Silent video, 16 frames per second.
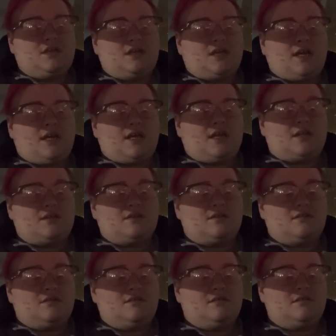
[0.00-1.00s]

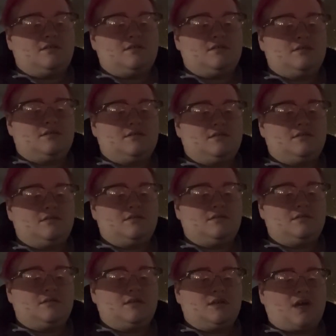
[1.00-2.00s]
and
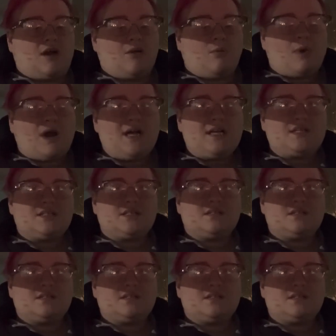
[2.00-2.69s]
I want,